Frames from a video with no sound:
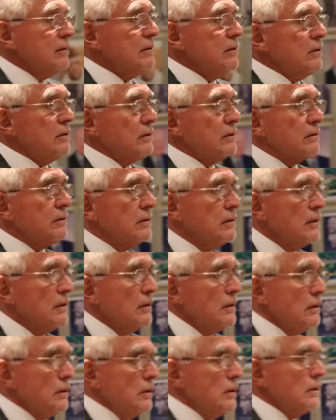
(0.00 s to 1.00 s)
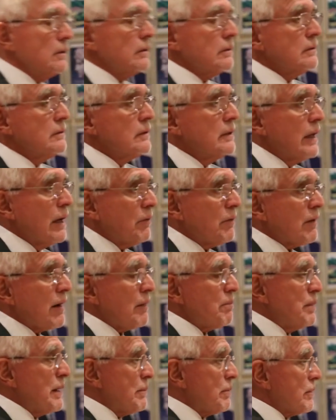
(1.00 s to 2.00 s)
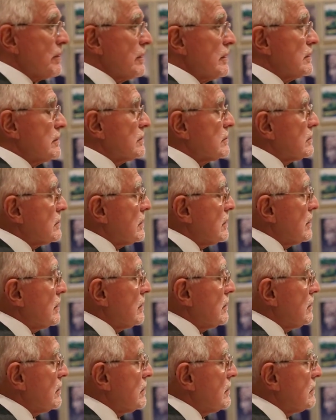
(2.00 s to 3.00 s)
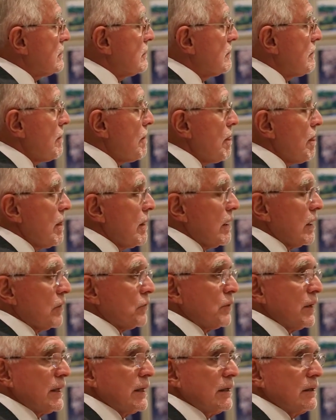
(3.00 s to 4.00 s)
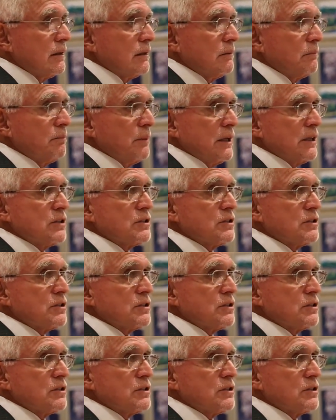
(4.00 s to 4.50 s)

and we've got people that uh, are running big